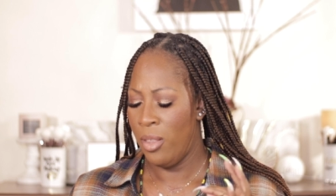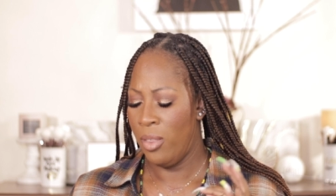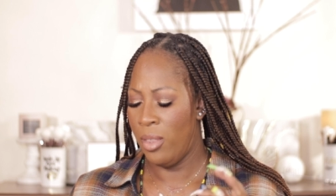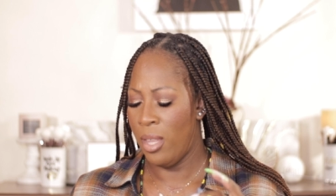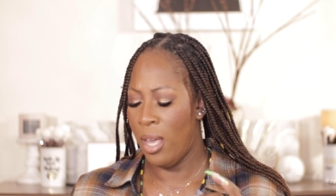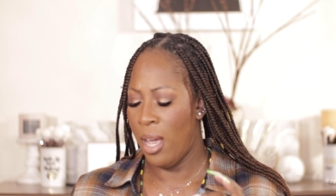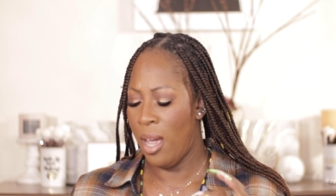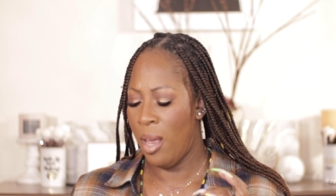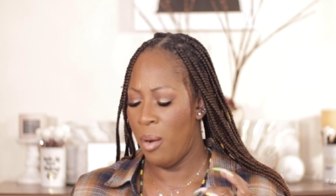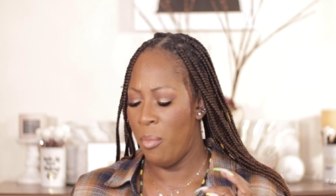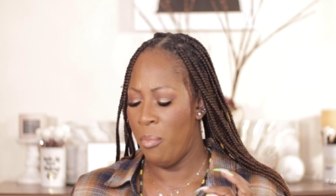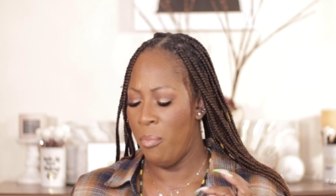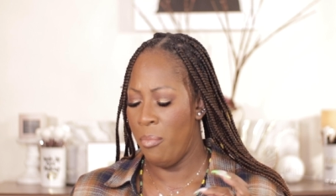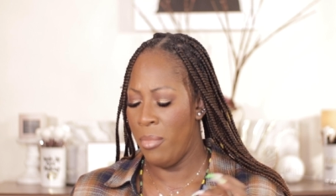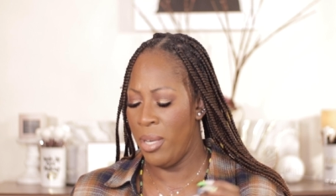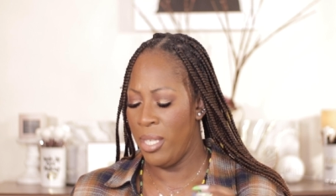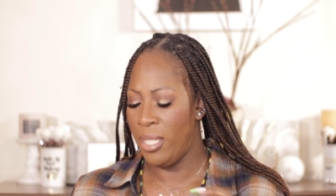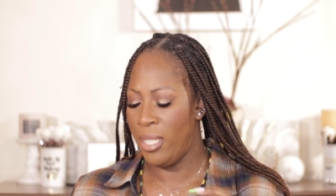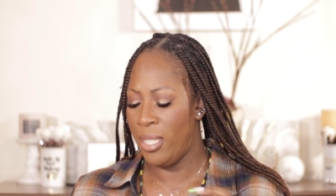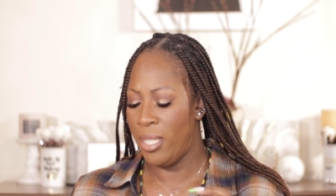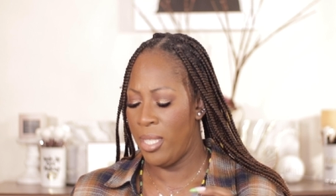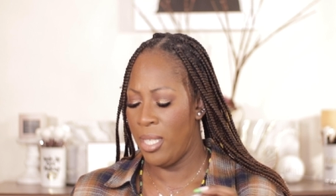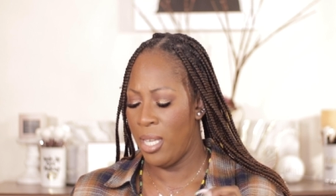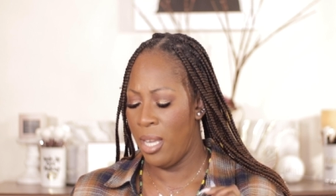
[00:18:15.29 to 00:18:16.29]
that
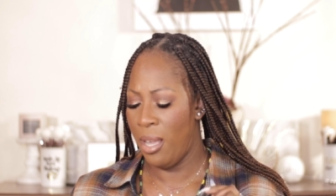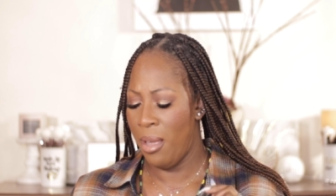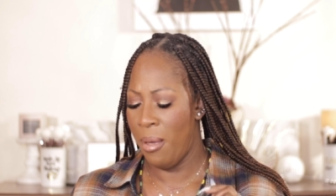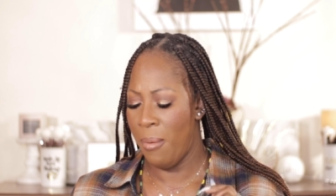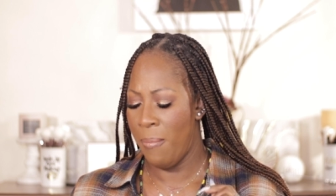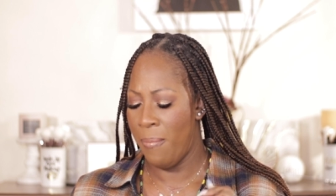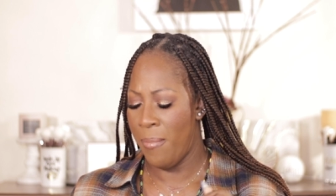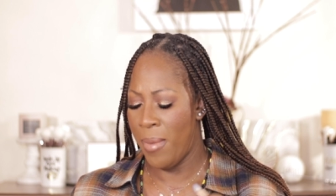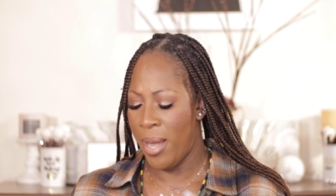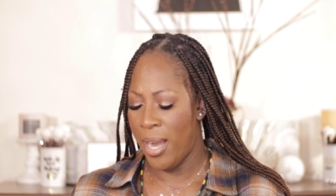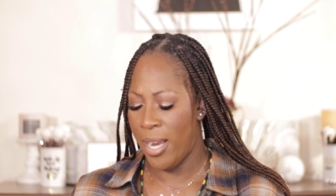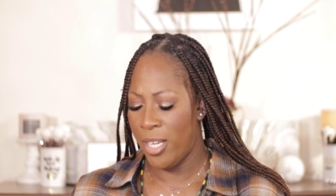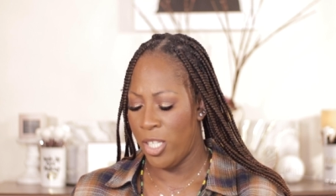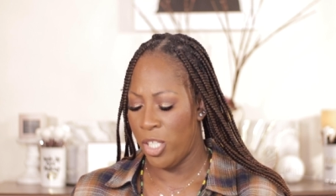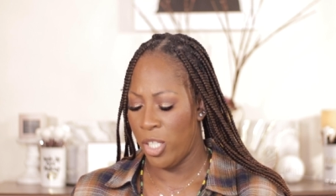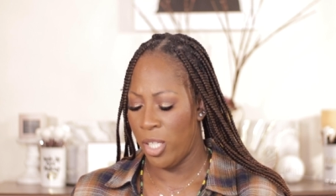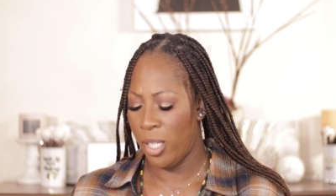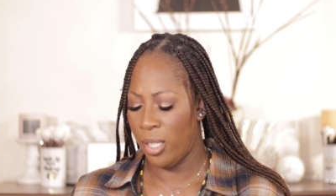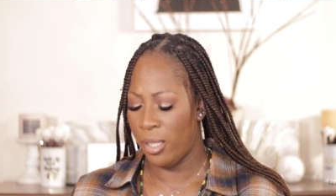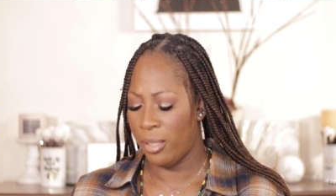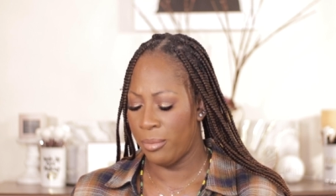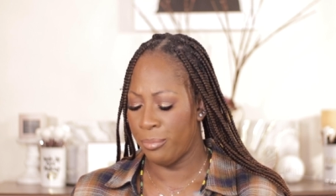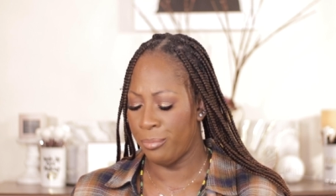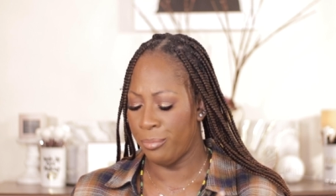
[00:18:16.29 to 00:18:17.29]
Misty
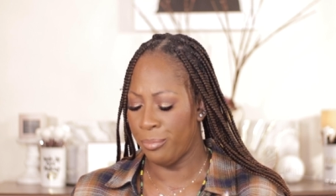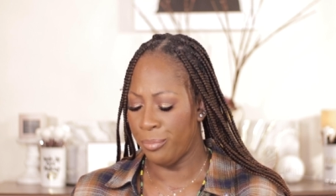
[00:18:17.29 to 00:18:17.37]
Magic.